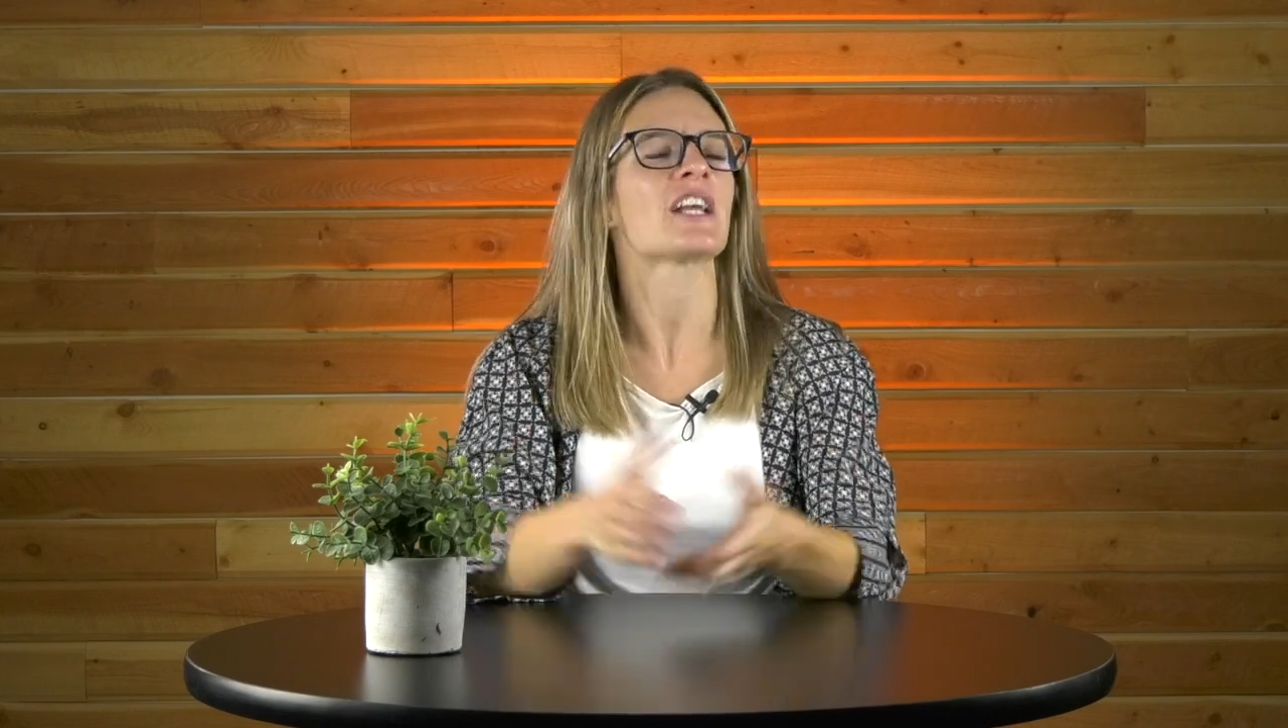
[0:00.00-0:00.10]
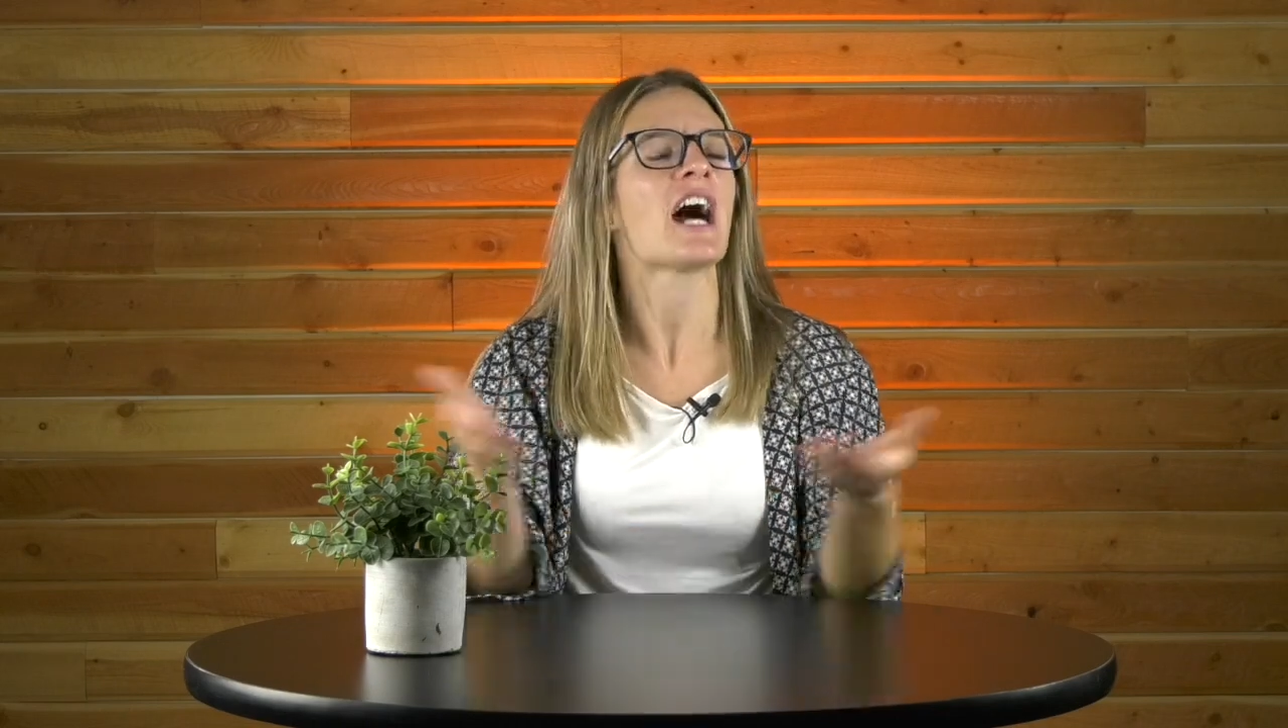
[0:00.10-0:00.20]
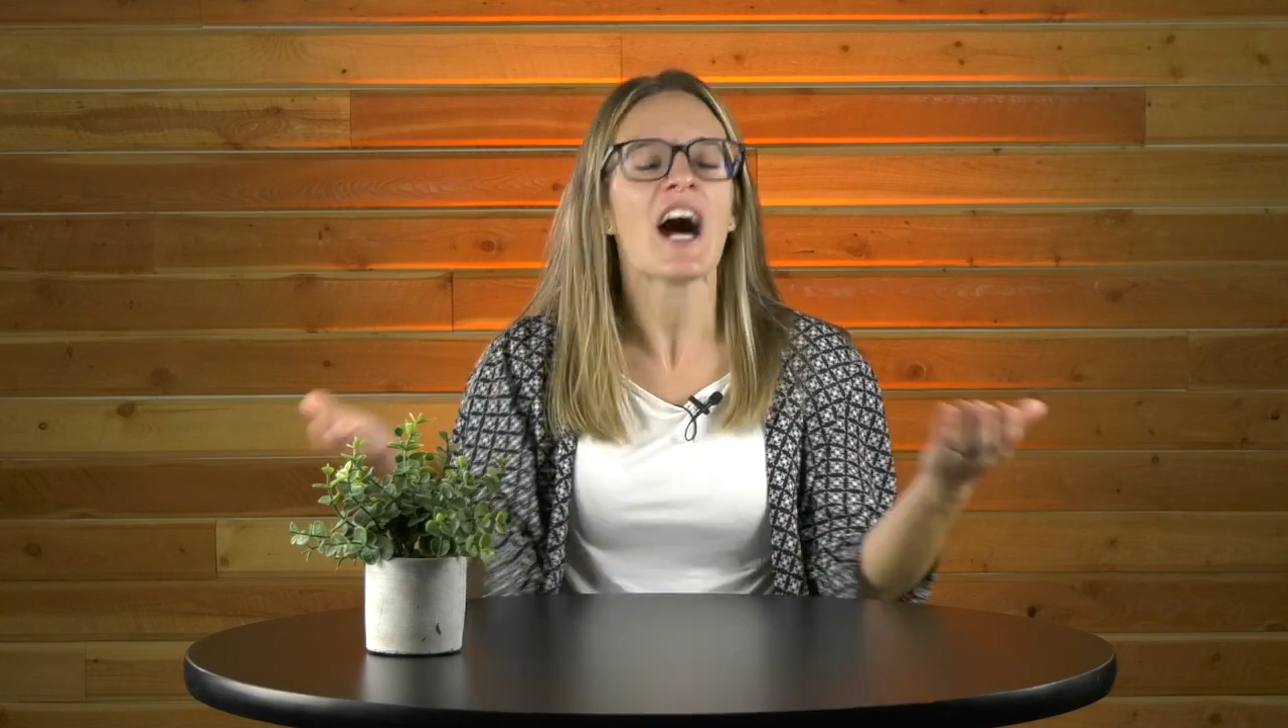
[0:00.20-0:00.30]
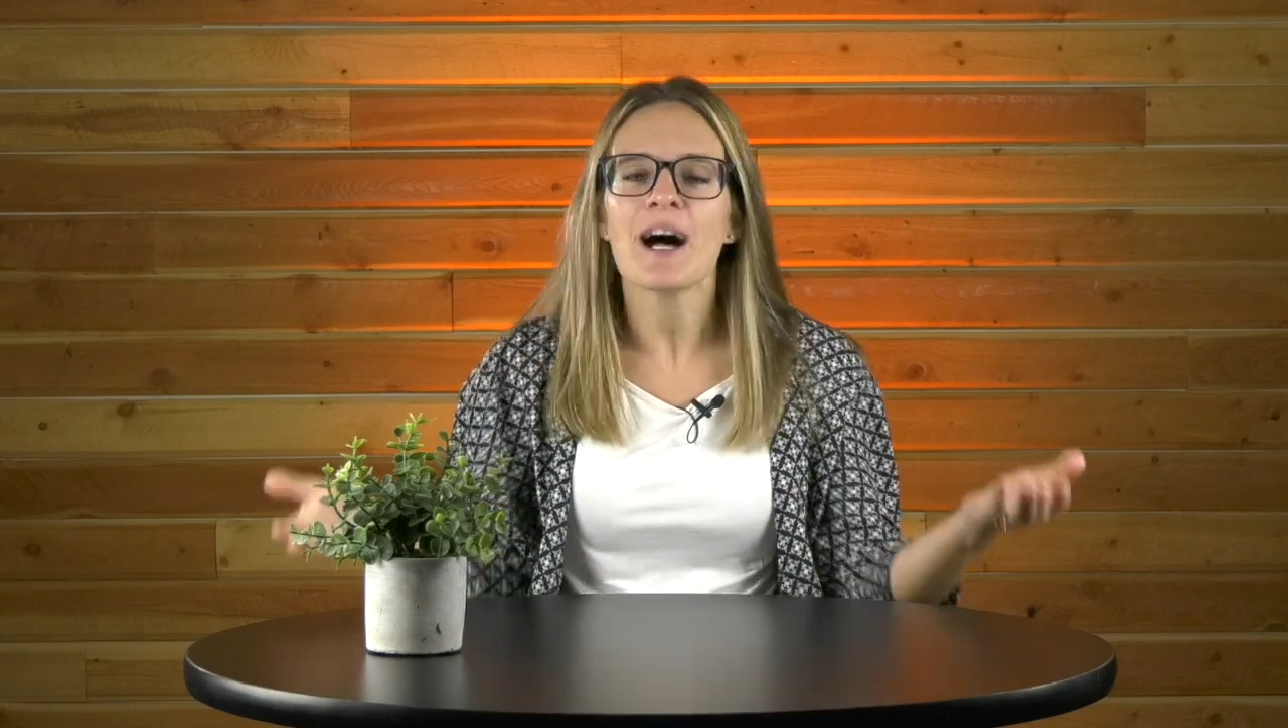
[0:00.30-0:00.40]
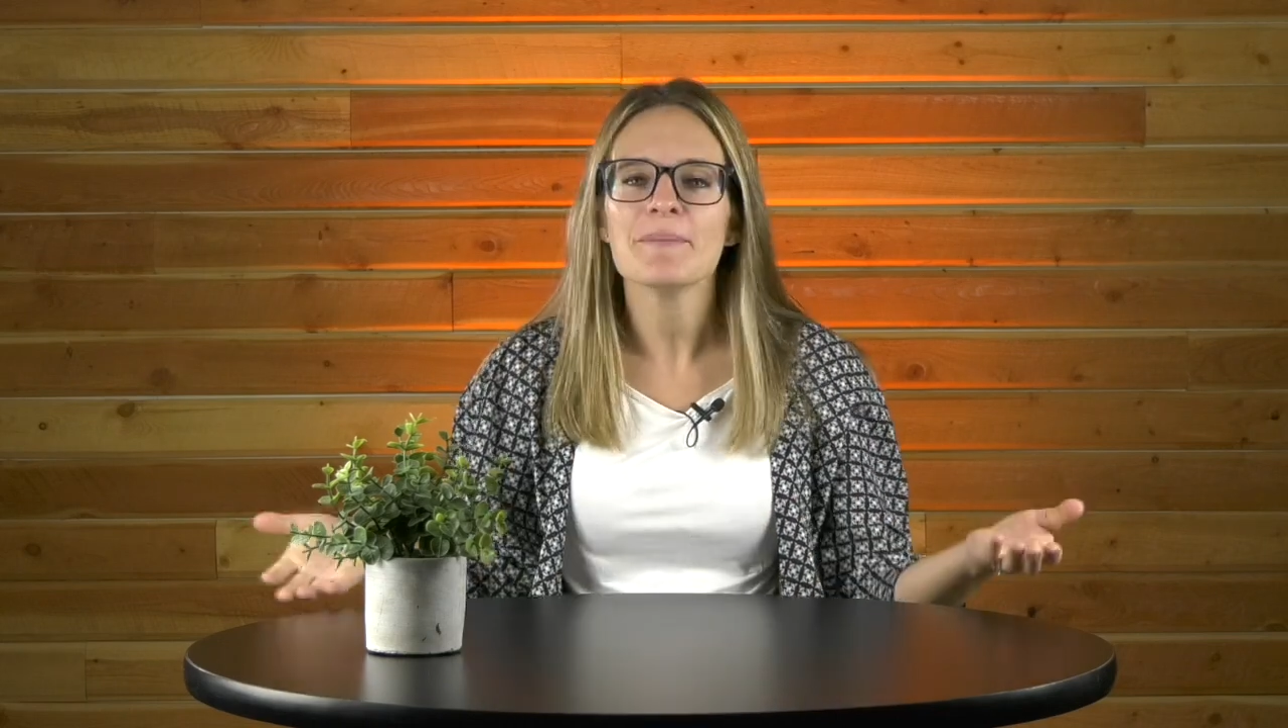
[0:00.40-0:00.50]

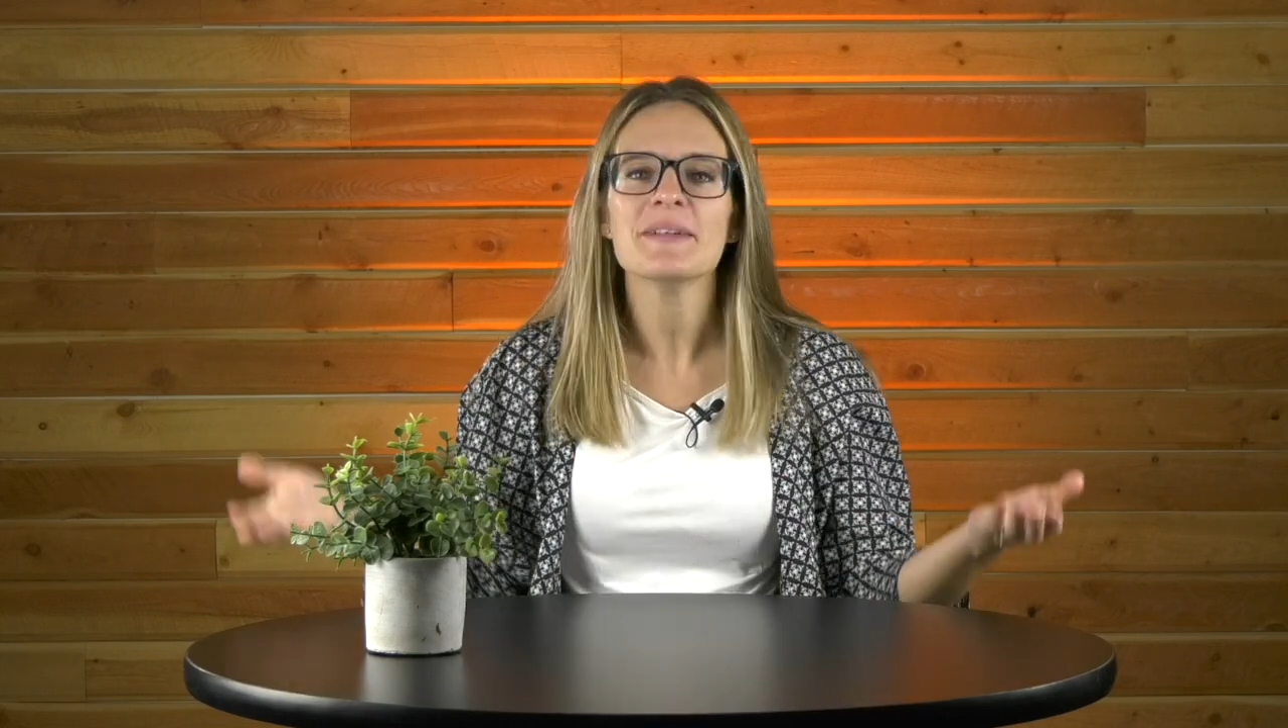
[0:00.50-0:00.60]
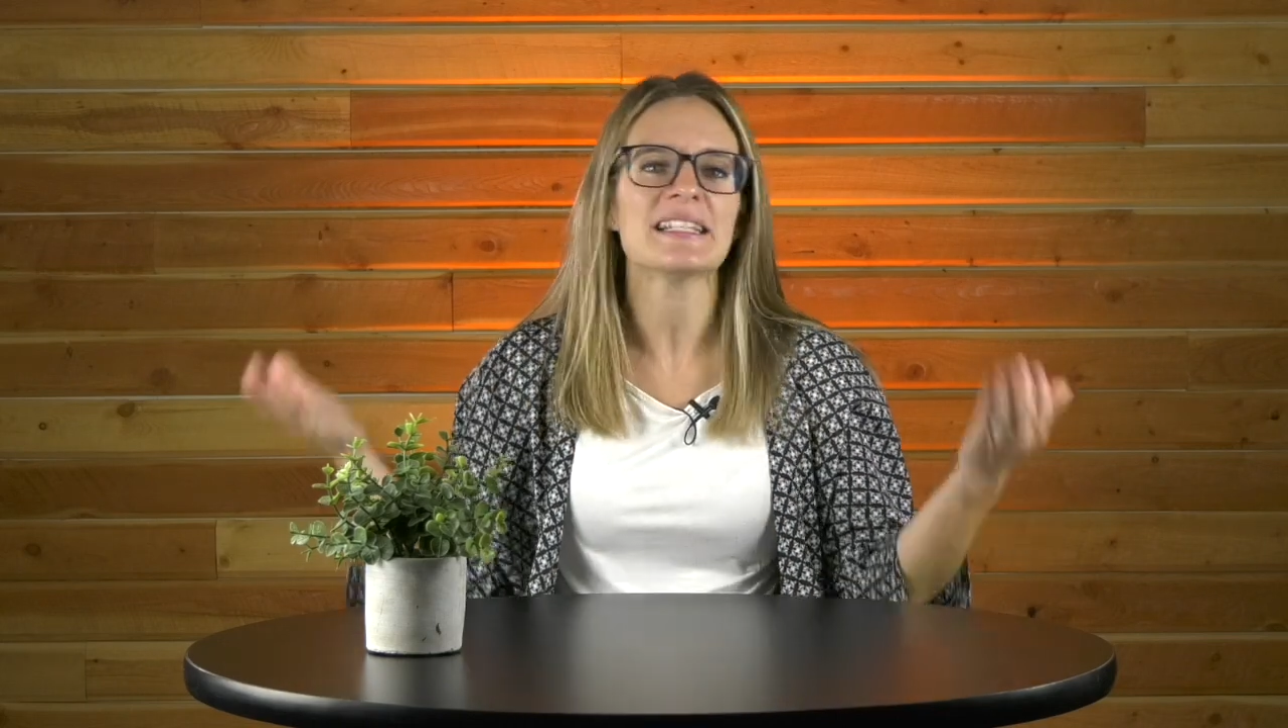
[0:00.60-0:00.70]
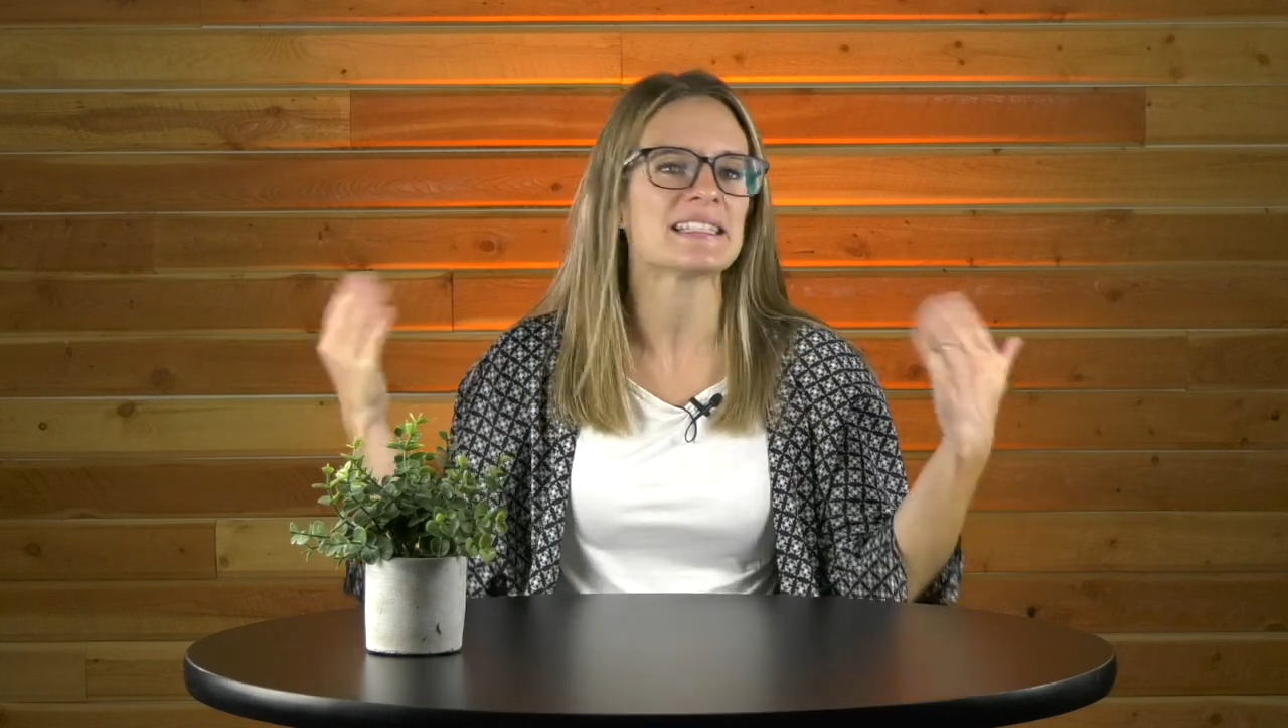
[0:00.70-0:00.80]
Come